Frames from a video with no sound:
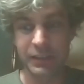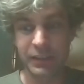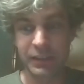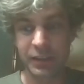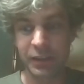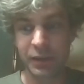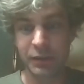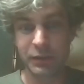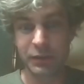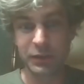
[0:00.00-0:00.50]

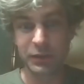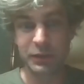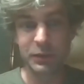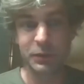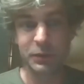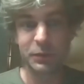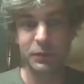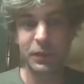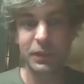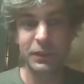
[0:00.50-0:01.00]
of the 2
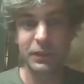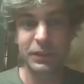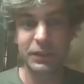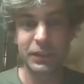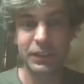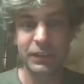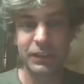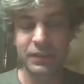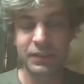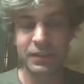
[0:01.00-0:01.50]

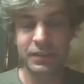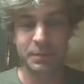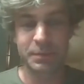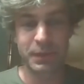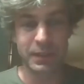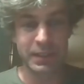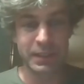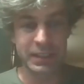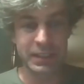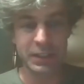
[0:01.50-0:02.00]
functions,
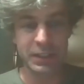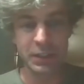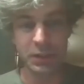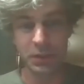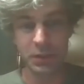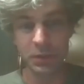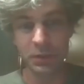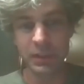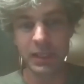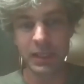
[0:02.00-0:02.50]
but it's
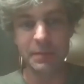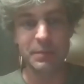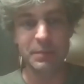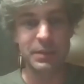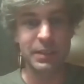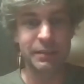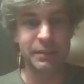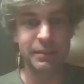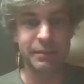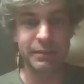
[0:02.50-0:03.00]
u times
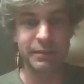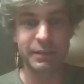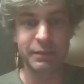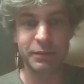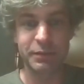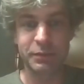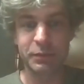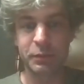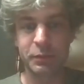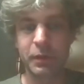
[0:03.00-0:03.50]
the derivative of
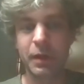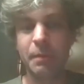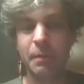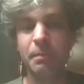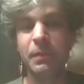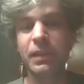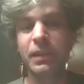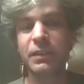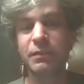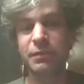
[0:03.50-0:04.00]
the one
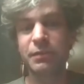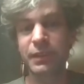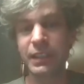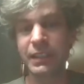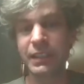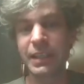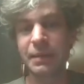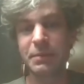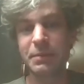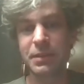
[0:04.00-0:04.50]
plus v
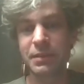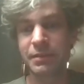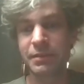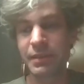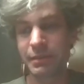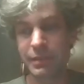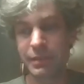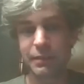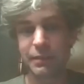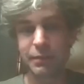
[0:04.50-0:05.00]
times the
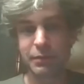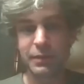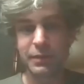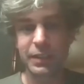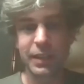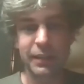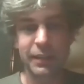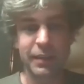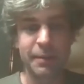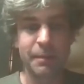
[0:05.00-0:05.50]
derivative of the
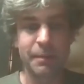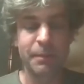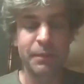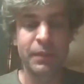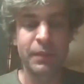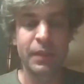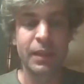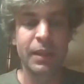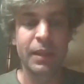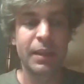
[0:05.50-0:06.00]
other.
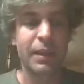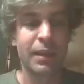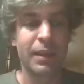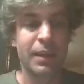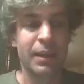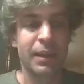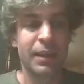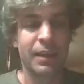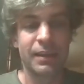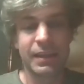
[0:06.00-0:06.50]

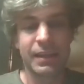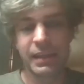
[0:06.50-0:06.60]
Then the